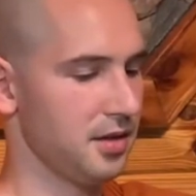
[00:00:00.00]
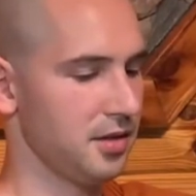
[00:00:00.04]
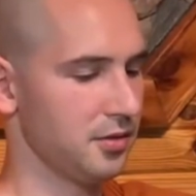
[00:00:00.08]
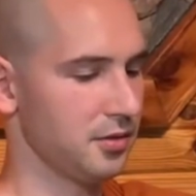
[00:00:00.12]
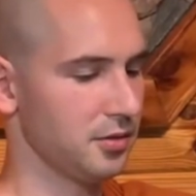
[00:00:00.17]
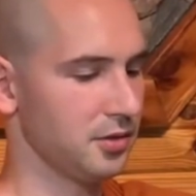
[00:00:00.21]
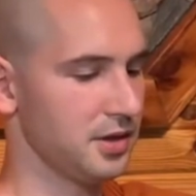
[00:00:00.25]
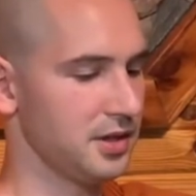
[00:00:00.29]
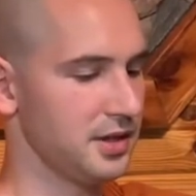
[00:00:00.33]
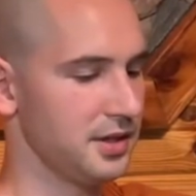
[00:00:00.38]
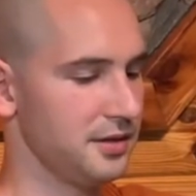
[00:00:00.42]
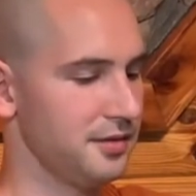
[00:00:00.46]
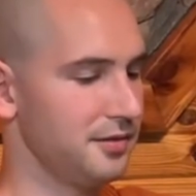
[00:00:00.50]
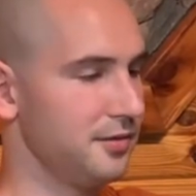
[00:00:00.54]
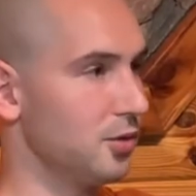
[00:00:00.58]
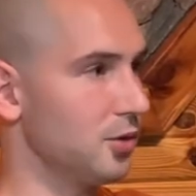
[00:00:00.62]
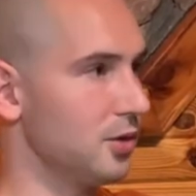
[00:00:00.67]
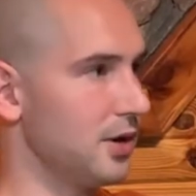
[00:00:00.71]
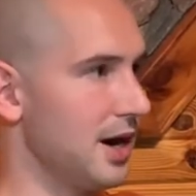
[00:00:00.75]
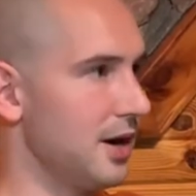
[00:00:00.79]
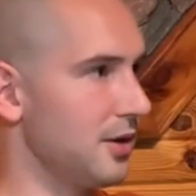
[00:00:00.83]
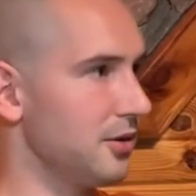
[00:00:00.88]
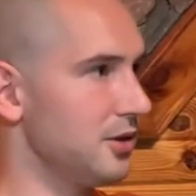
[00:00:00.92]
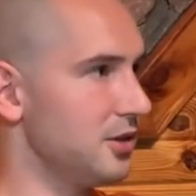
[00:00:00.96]
3
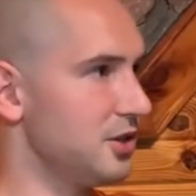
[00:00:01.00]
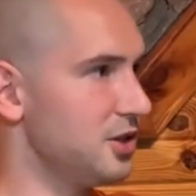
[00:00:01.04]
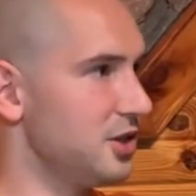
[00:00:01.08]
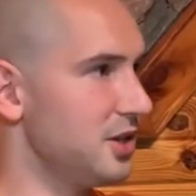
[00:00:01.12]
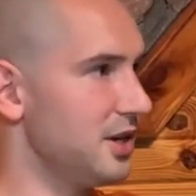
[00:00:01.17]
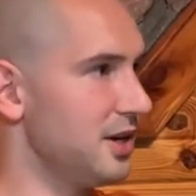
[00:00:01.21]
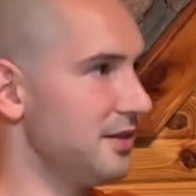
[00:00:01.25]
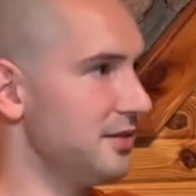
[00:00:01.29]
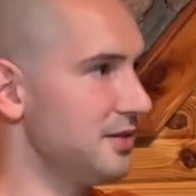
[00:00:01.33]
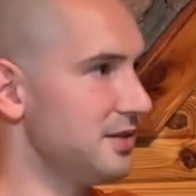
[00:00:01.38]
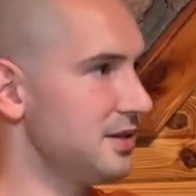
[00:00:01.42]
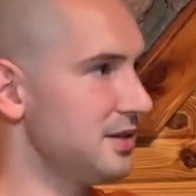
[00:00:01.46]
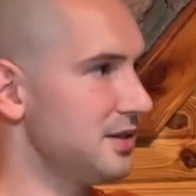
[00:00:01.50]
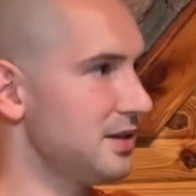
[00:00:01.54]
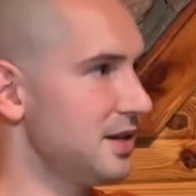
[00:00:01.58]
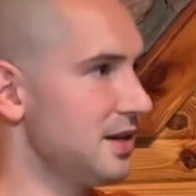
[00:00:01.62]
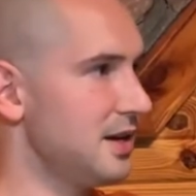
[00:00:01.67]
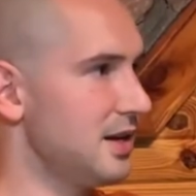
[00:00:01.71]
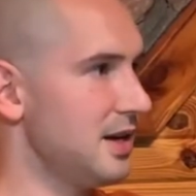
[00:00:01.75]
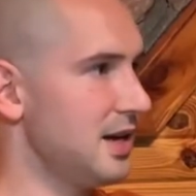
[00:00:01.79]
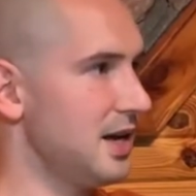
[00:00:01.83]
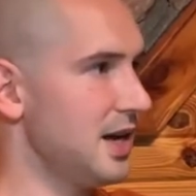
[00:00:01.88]
4-hour shifts,